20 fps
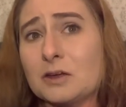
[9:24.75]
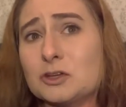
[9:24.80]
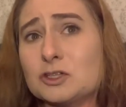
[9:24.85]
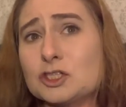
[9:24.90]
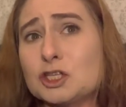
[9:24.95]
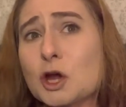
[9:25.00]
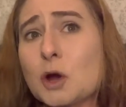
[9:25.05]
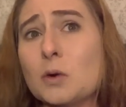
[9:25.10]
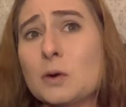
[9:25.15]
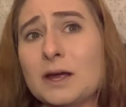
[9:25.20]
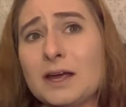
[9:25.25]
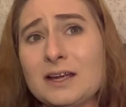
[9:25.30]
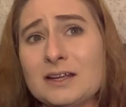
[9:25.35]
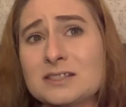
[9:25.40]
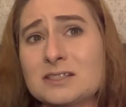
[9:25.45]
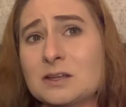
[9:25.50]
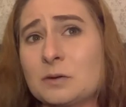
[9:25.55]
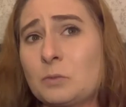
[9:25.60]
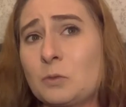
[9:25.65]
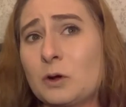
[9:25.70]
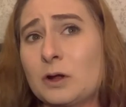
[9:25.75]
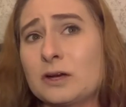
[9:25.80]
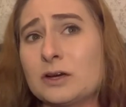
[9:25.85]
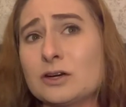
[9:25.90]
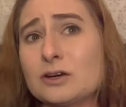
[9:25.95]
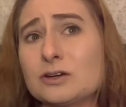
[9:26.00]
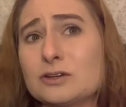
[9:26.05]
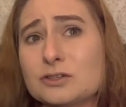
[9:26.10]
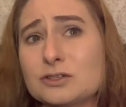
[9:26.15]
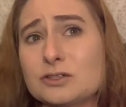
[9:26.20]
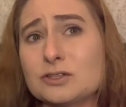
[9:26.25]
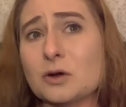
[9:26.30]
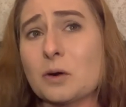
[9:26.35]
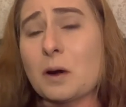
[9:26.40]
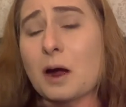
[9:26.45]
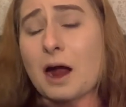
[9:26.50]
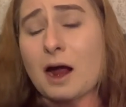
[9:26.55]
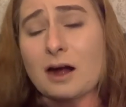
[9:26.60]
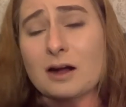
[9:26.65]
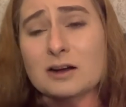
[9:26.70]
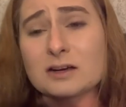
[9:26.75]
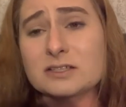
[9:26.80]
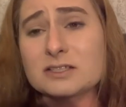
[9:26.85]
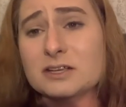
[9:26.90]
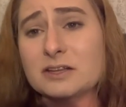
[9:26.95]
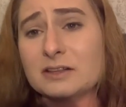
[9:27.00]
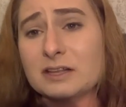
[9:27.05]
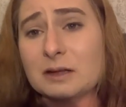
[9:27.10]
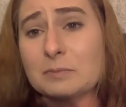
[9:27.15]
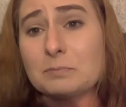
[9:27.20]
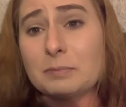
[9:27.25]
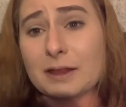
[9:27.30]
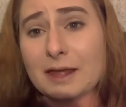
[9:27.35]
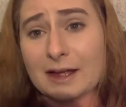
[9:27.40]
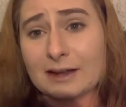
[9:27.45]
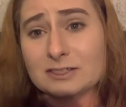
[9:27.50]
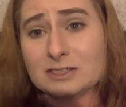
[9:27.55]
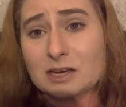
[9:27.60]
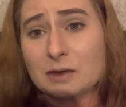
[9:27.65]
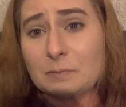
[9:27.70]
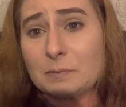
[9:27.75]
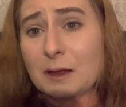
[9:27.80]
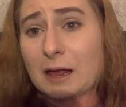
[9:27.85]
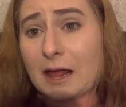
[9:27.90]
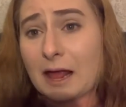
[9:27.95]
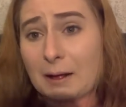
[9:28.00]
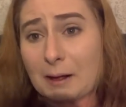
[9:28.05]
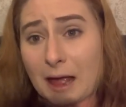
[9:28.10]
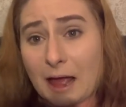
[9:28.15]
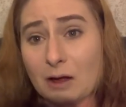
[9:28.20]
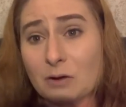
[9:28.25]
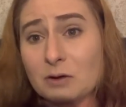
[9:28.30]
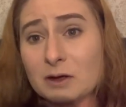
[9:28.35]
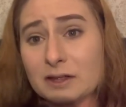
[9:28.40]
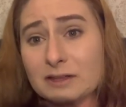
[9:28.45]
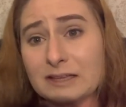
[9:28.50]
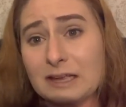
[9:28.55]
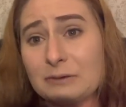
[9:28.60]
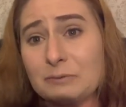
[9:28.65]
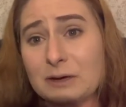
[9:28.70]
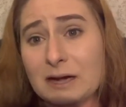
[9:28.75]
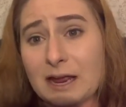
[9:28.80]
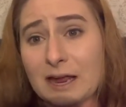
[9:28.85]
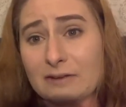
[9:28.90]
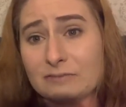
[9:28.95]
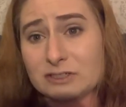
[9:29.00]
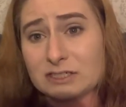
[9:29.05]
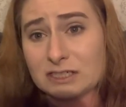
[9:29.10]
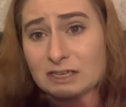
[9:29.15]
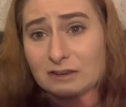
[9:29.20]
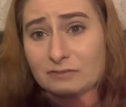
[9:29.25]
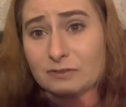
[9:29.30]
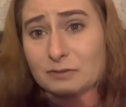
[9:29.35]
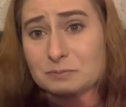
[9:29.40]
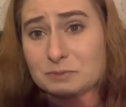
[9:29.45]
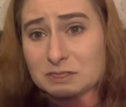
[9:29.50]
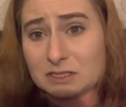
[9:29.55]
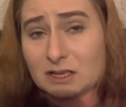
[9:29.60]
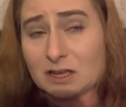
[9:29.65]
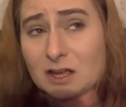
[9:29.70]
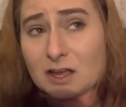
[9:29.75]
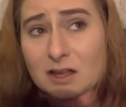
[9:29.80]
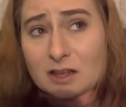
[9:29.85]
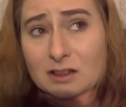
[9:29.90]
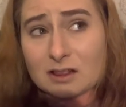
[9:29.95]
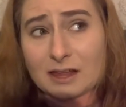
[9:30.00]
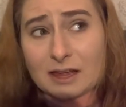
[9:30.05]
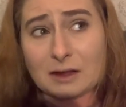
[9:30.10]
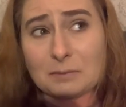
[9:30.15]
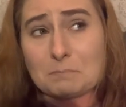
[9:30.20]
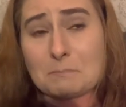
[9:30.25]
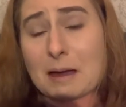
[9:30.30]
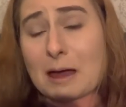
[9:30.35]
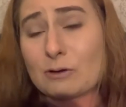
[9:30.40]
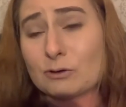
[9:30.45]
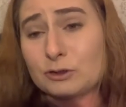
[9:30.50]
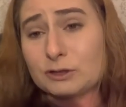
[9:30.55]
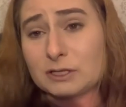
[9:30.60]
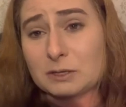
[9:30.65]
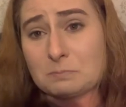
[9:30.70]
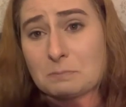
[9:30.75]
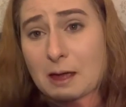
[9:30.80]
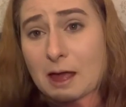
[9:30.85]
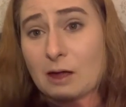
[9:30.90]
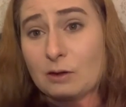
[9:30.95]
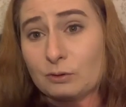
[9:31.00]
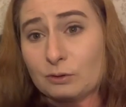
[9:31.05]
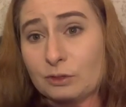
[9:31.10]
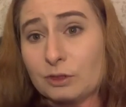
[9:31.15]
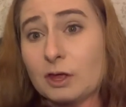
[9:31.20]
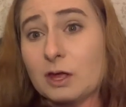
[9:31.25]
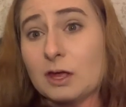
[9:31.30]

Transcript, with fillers: choking someone so hard until they blacked up out and they would have to give them like mouth to mouth